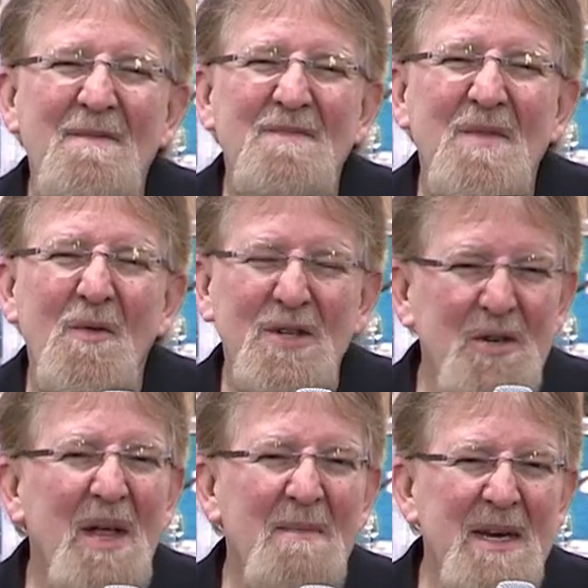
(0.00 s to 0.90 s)
Would you
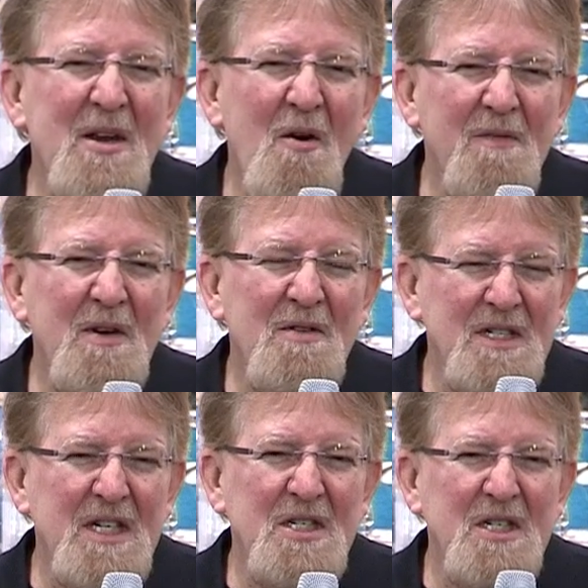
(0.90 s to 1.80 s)
let me know of your
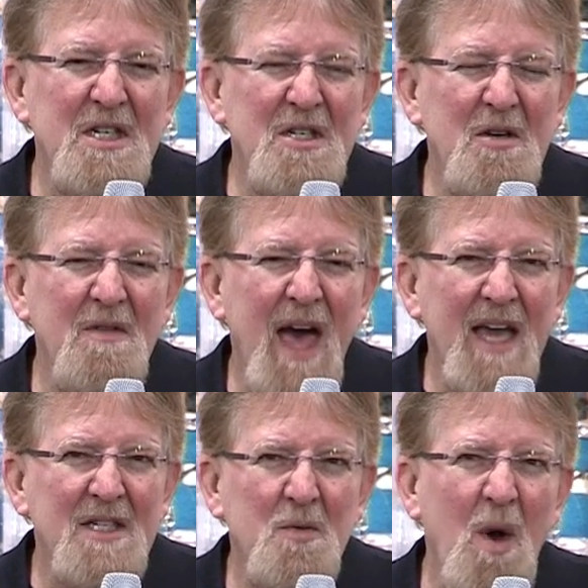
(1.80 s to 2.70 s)
decision to do that as well?